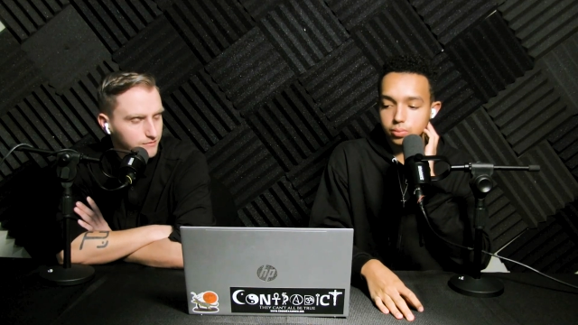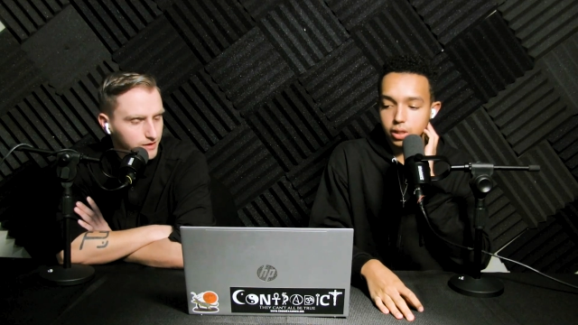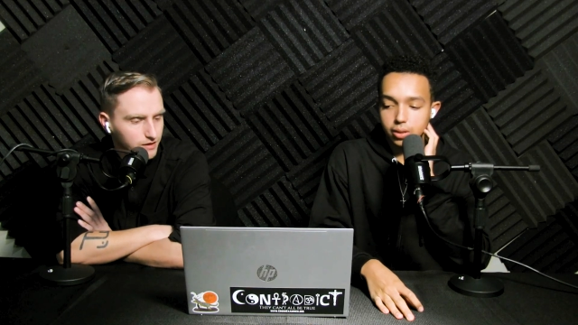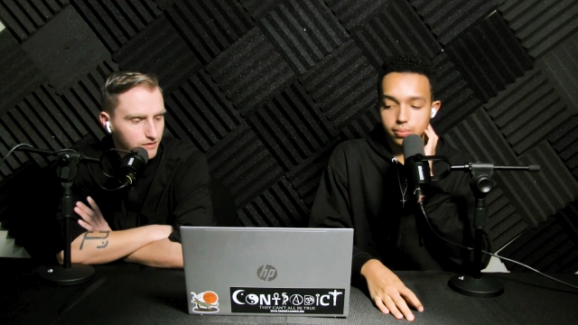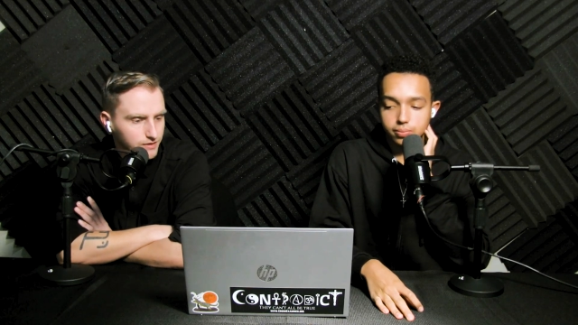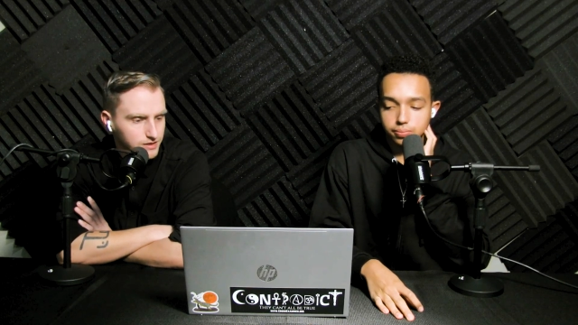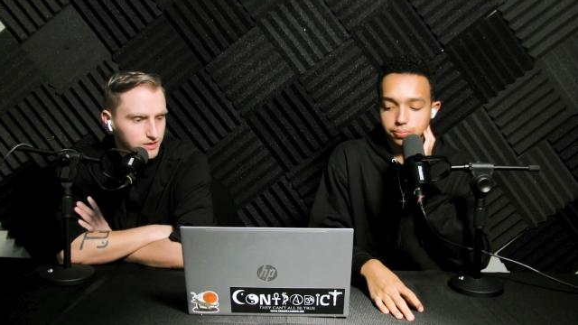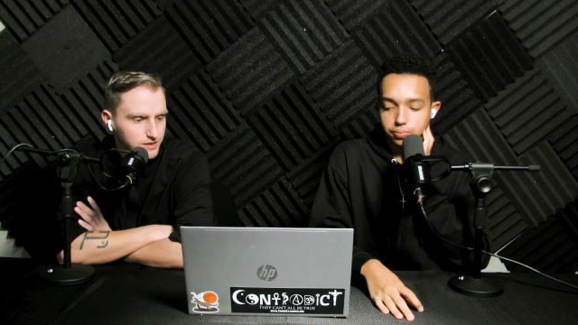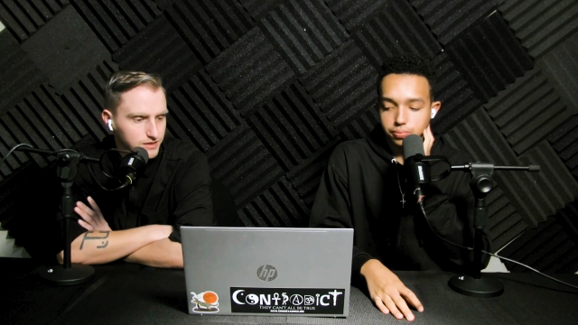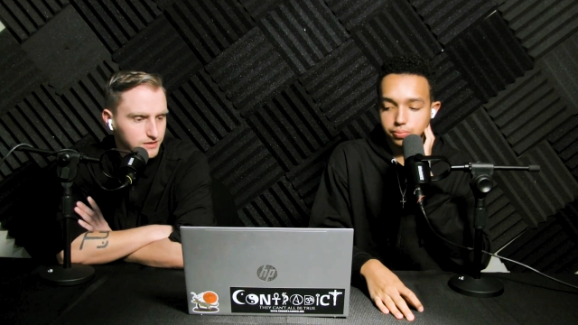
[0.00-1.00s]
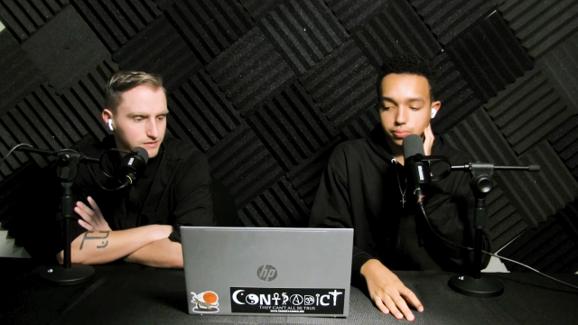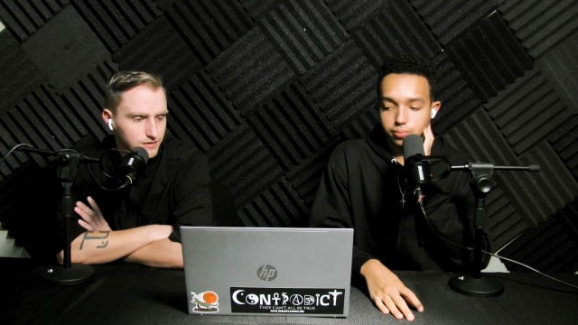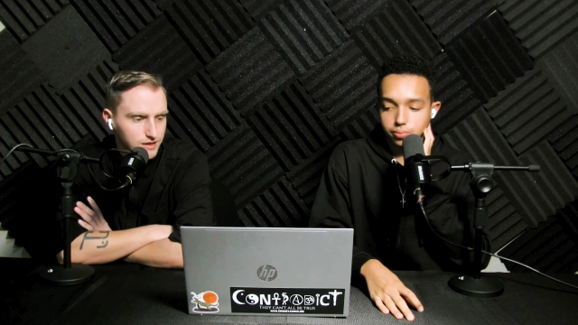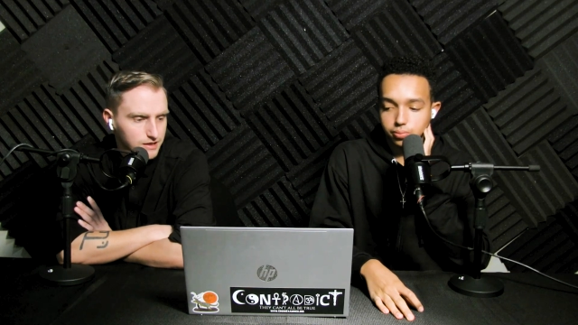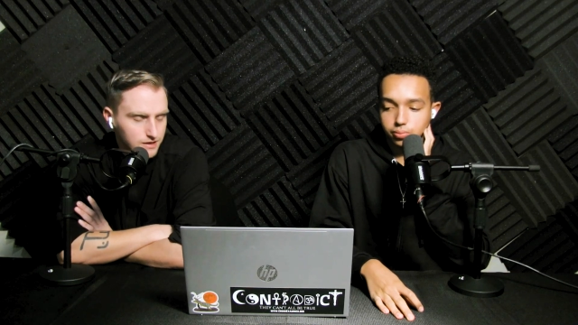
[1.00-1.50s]
Speaker 1: You yep. know, it's just
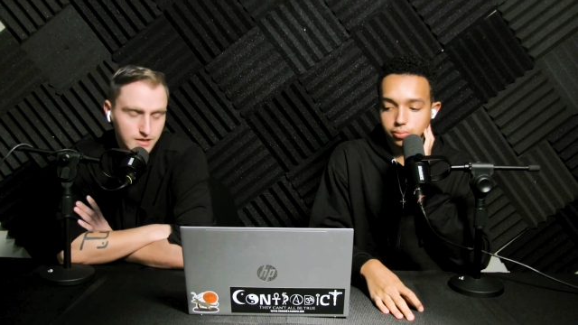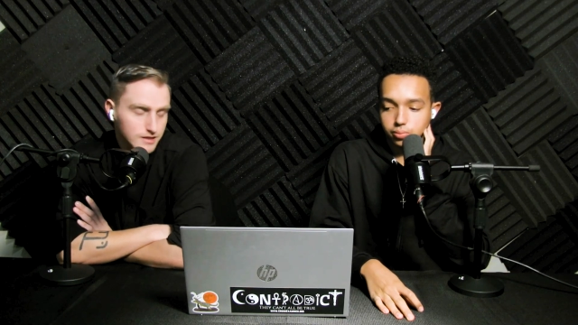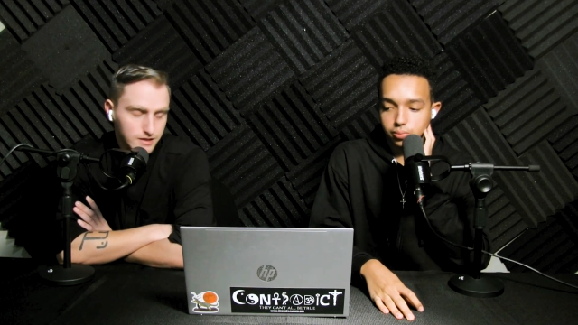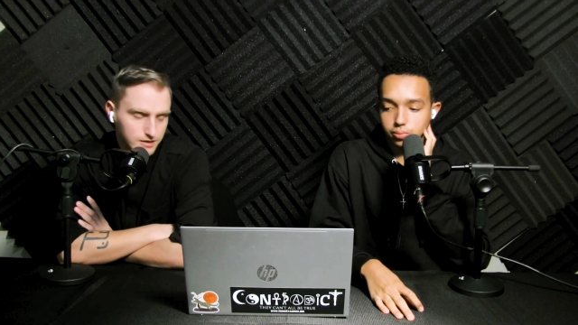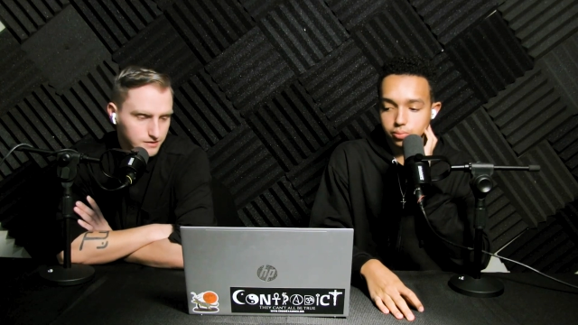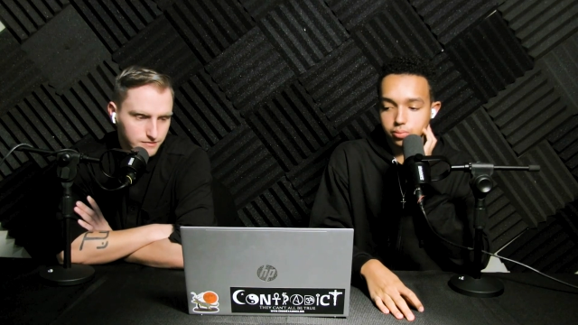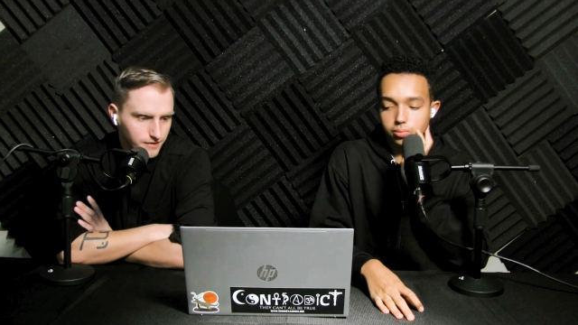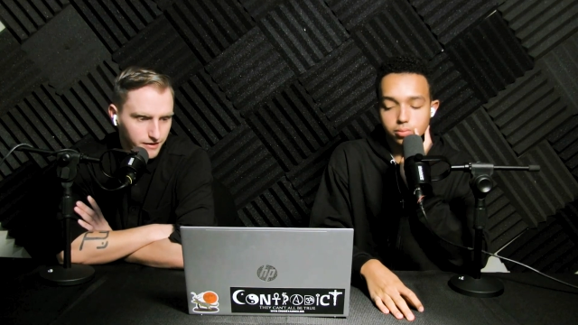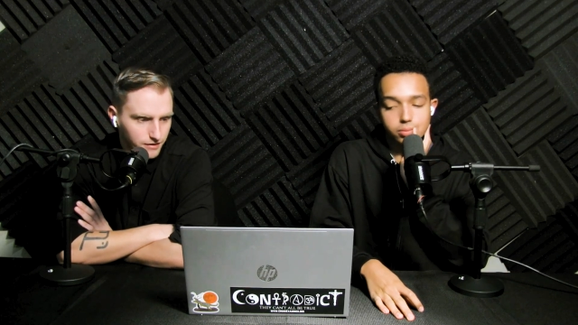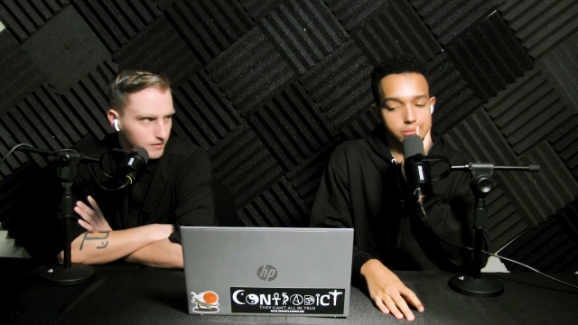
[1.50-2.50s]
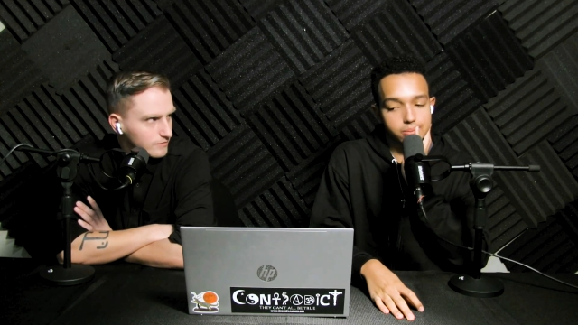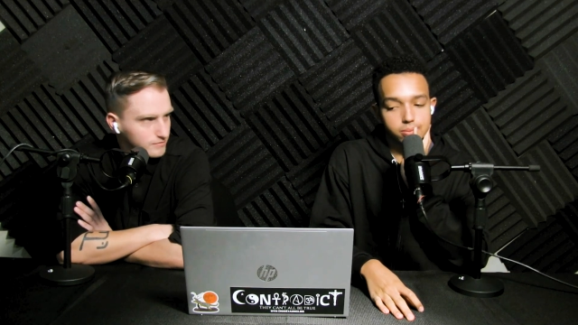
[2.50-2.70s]
I don't know.